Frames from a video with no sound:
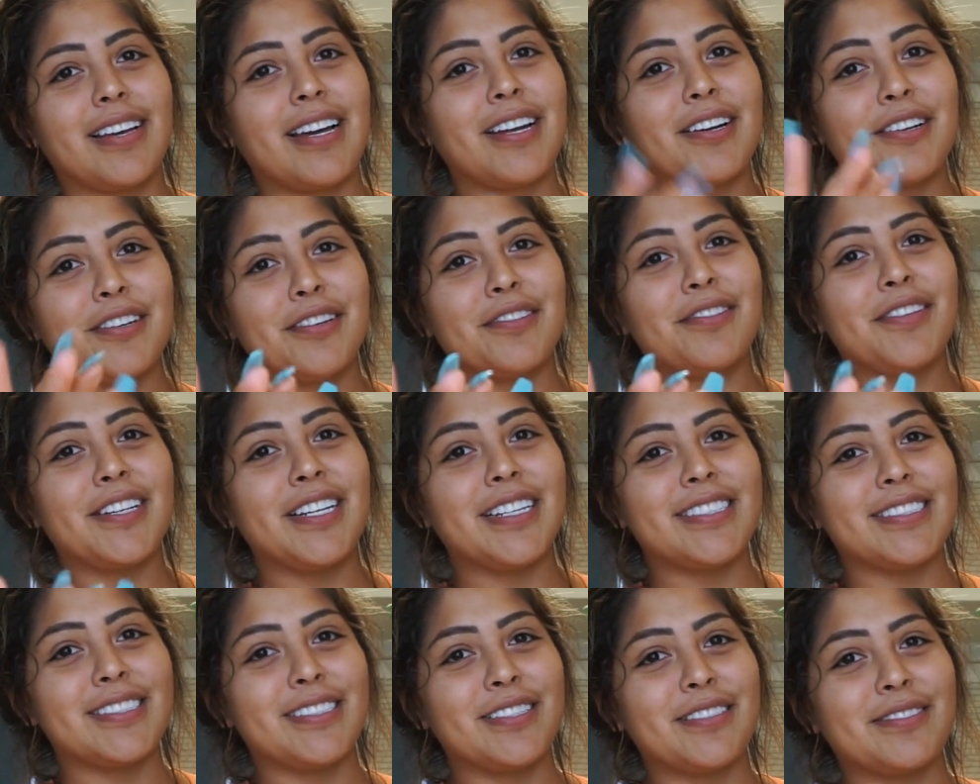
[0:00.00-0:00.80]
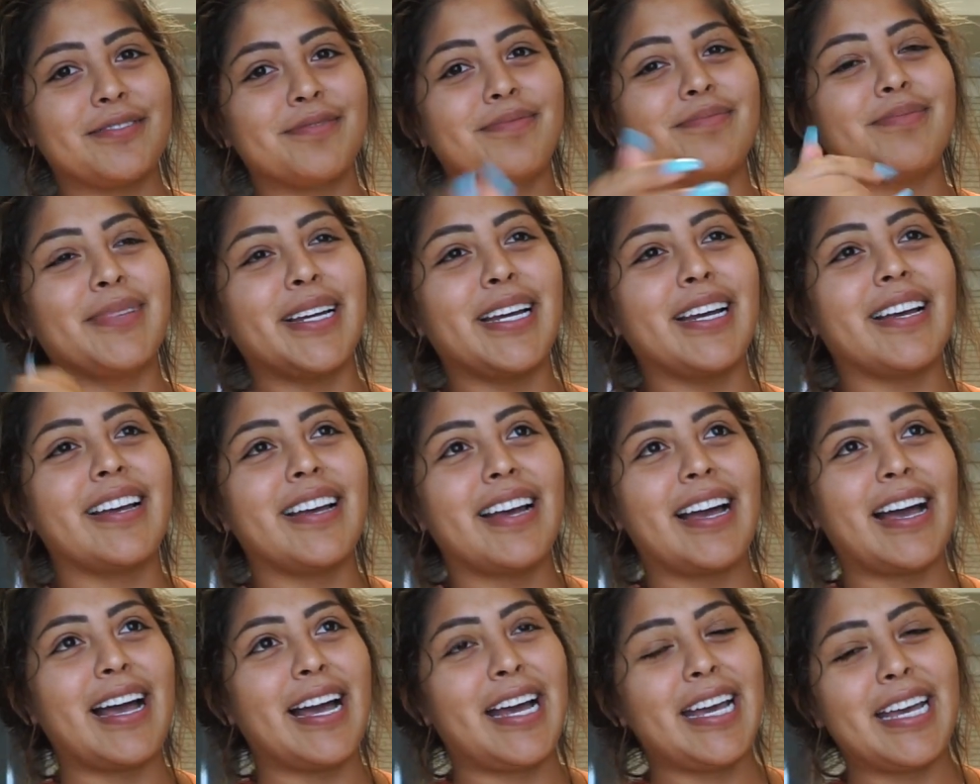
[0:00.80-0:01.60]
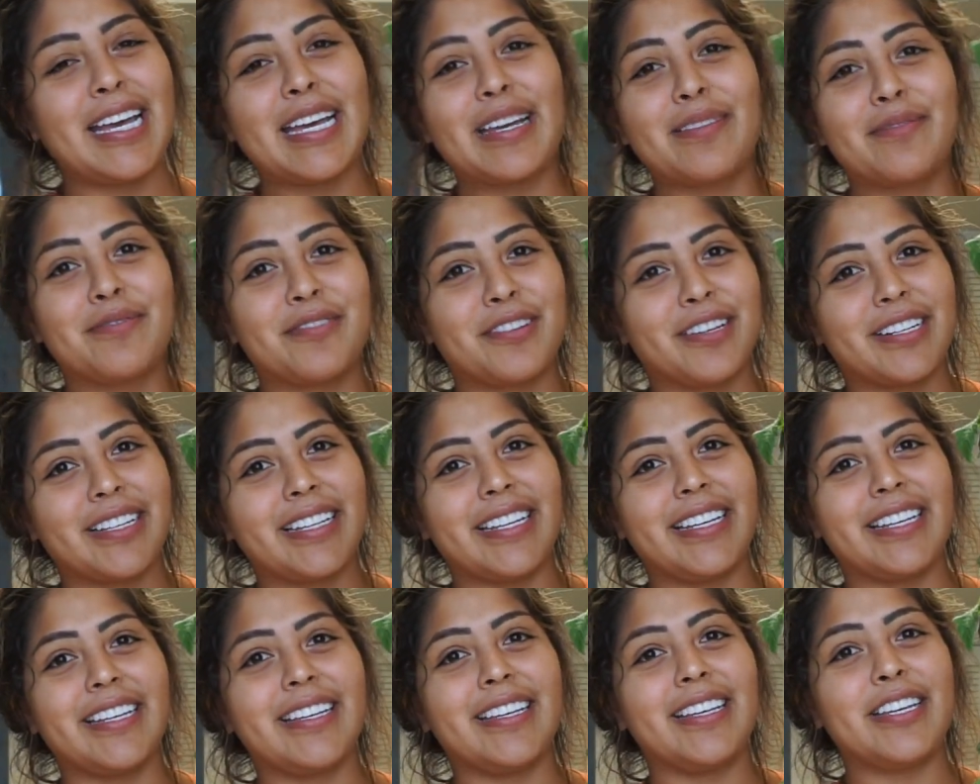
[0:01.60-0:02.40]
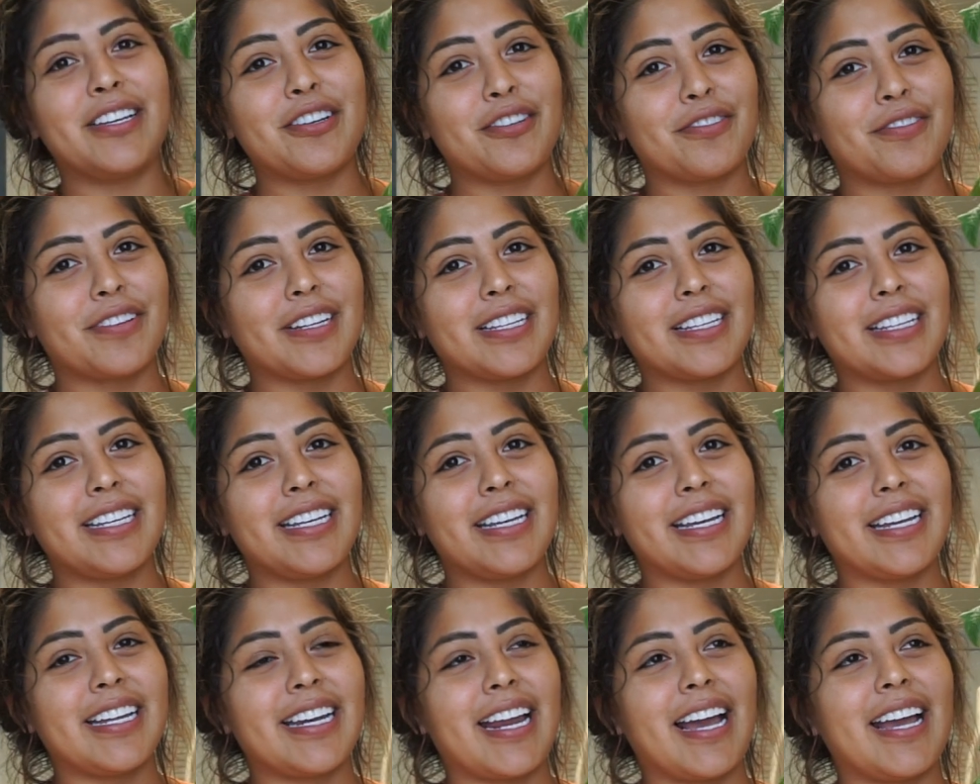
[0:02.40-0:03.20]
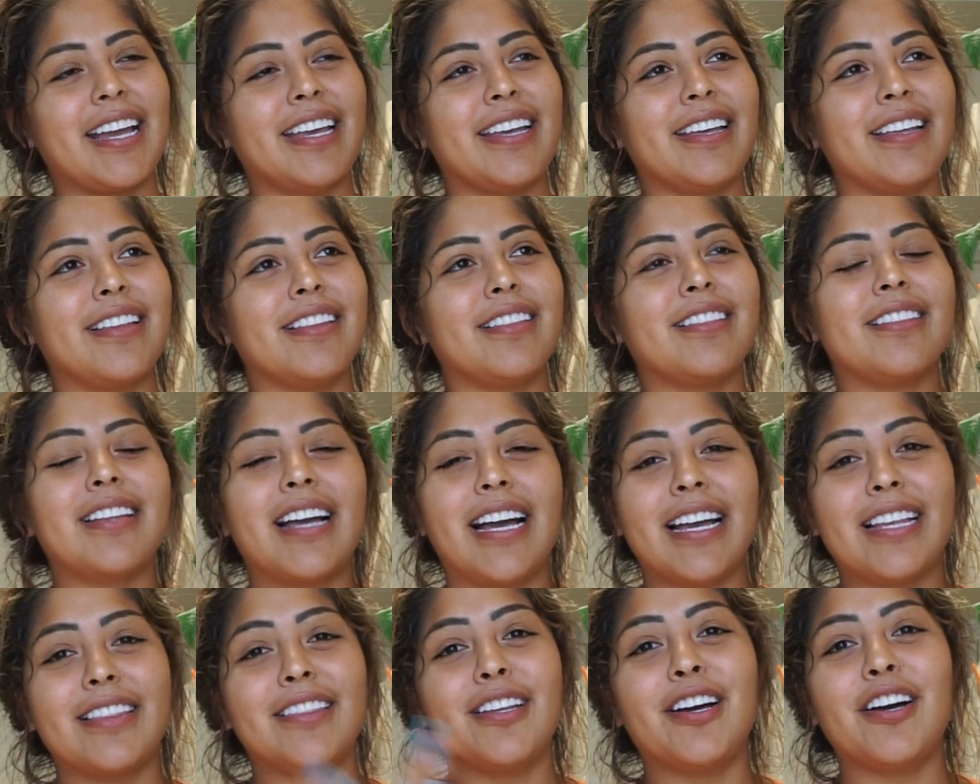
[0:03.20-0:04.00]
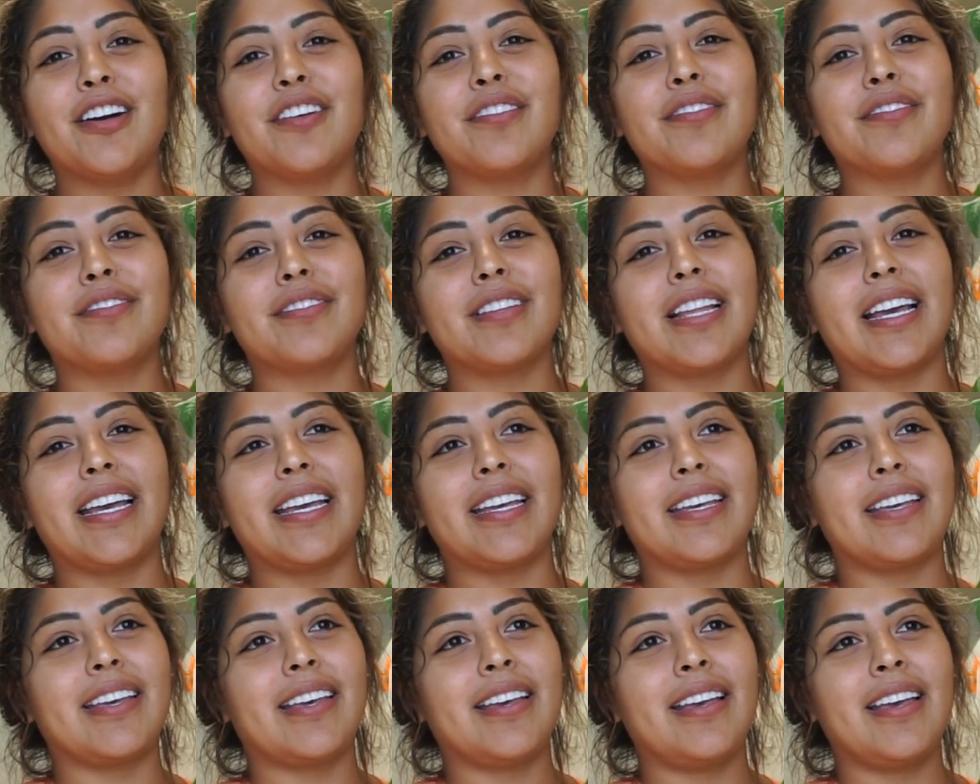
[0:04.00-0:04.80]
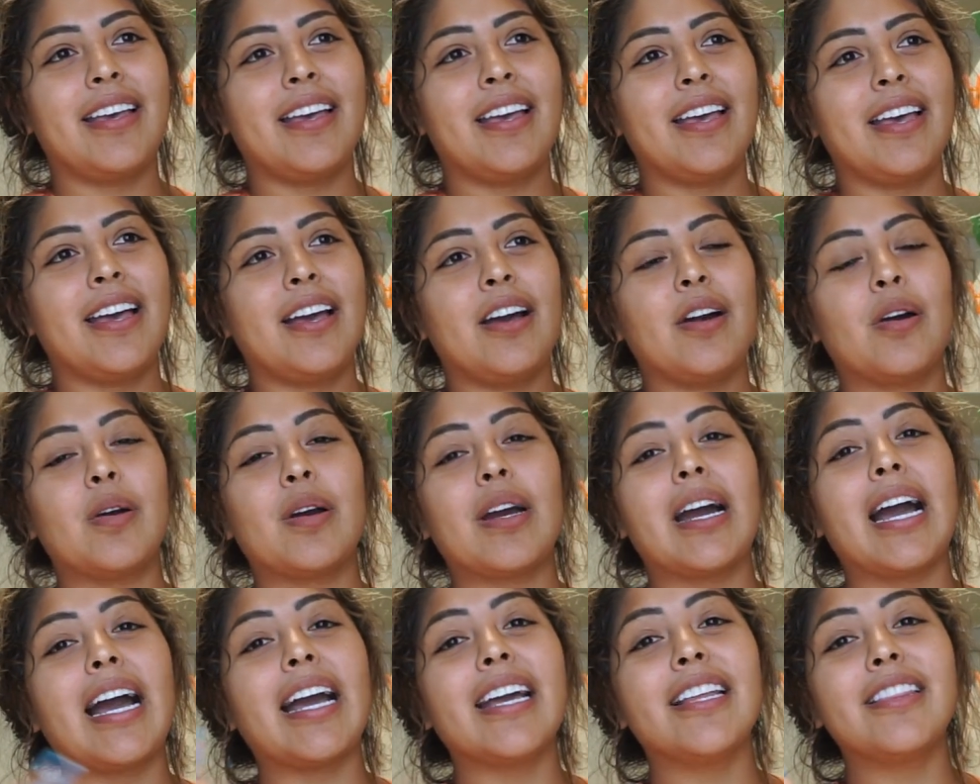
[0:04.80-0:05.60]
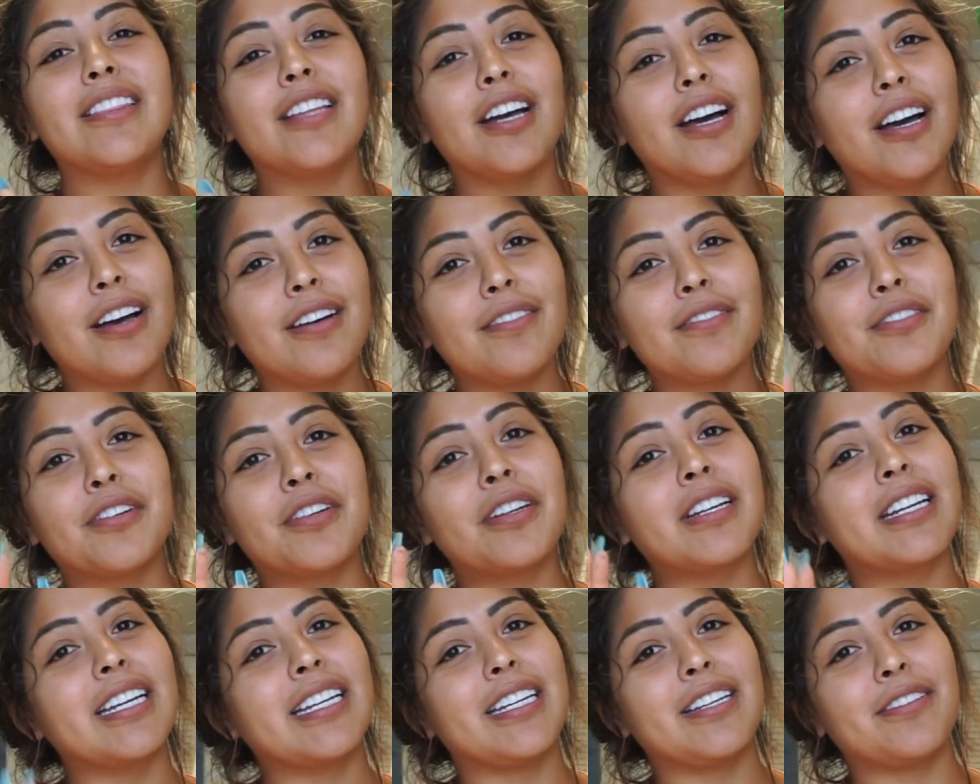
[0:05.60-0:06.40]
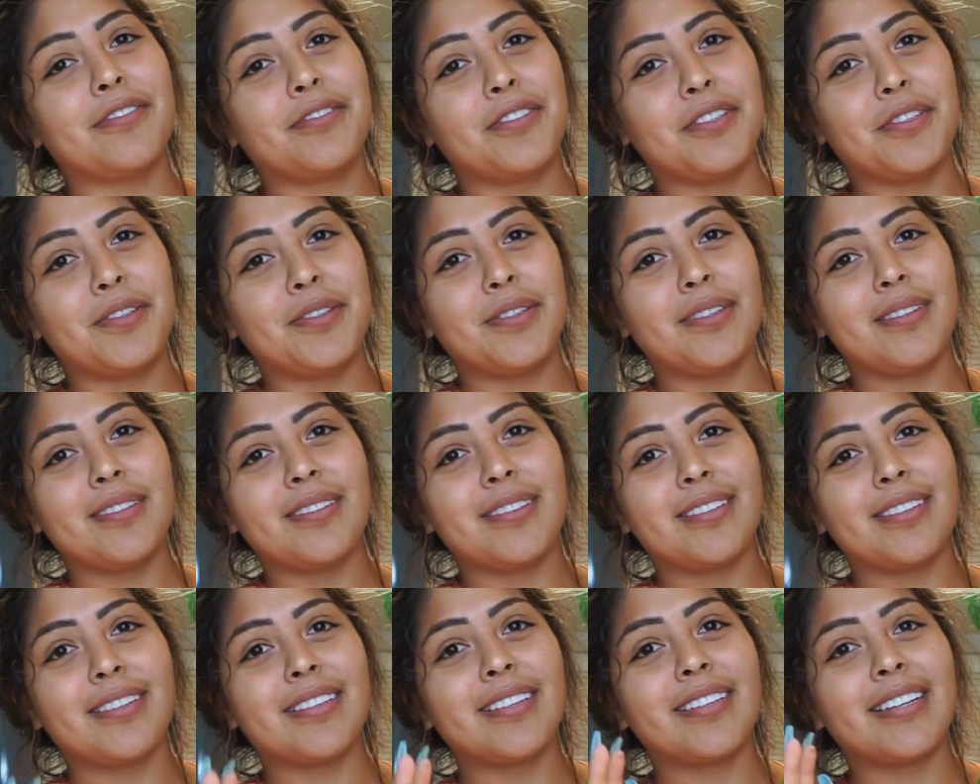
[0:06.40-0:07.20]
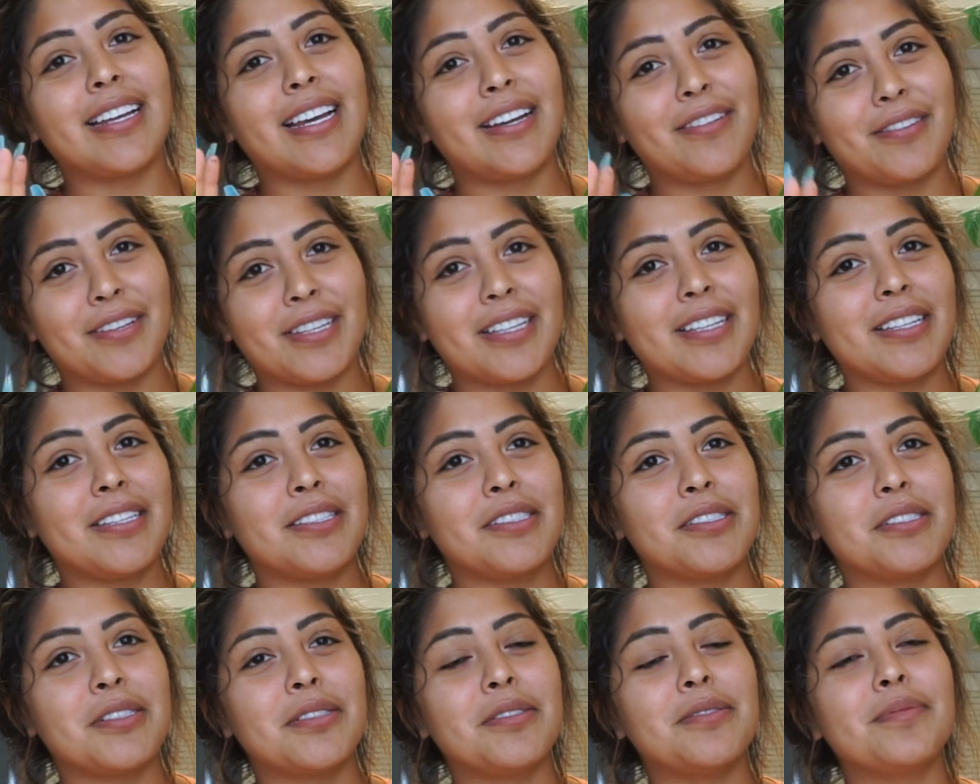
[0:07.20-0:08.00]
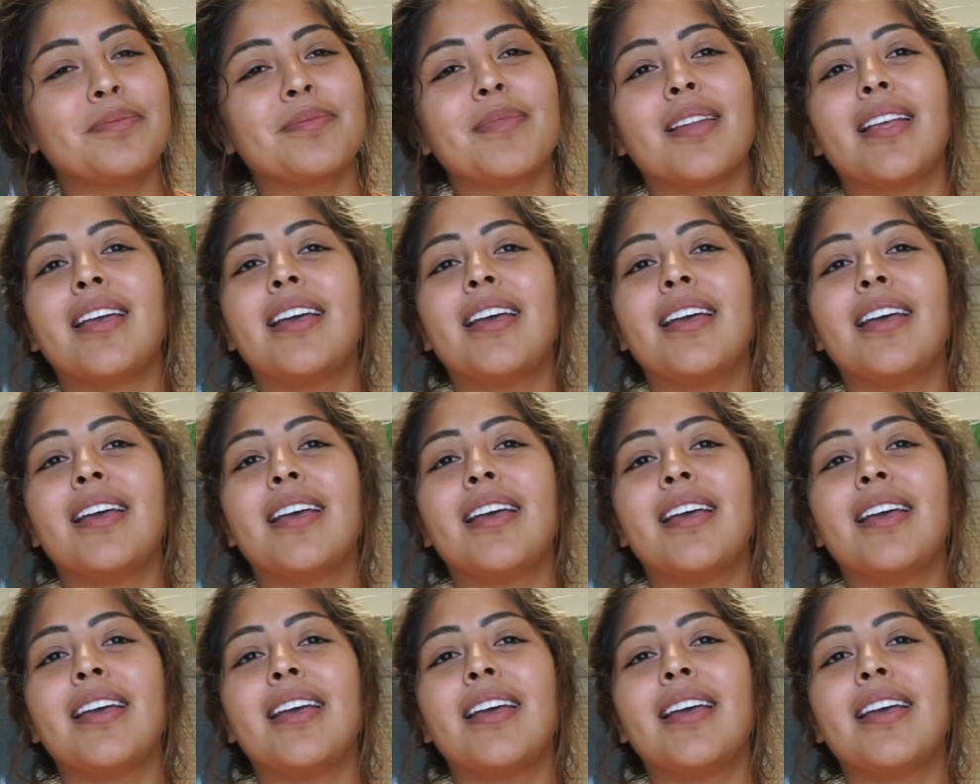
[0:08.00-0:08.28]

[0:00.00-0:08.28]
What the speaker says: I don't know if you guys know, but I am really eco-friendly, and I love I love organic food. I really do.